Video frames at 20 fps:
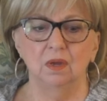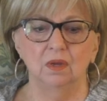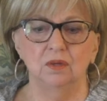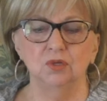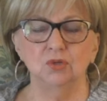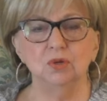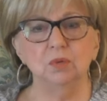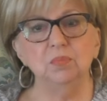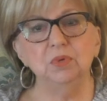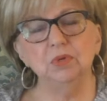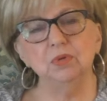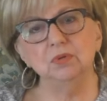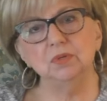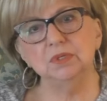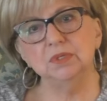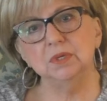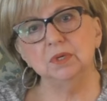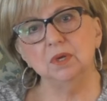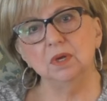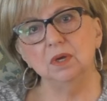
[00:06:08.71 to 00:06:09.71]
tribute
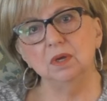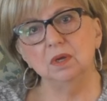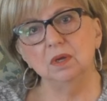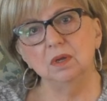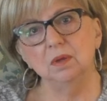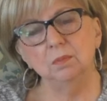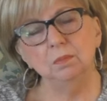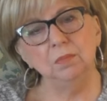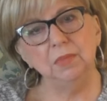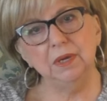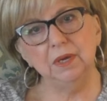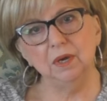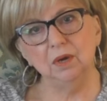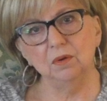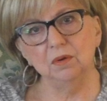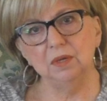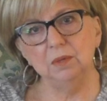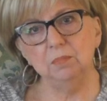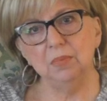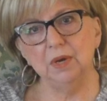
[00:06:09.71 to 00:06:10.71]
to
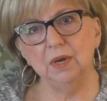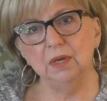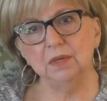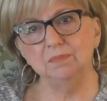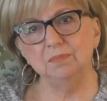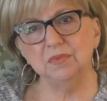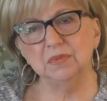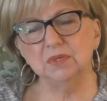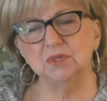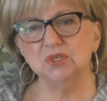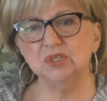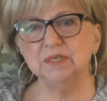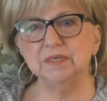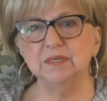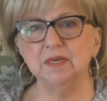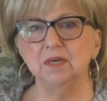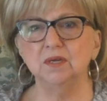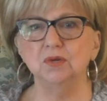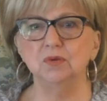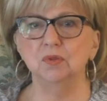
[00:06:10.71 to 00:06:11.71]
Mary, but she's
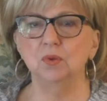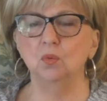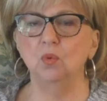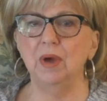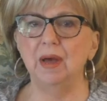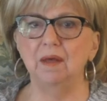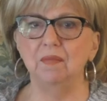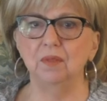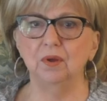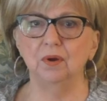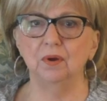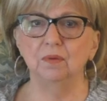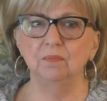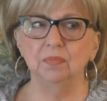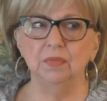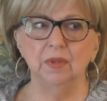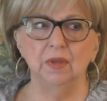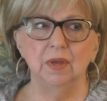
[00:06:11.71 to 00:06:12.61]
under the weather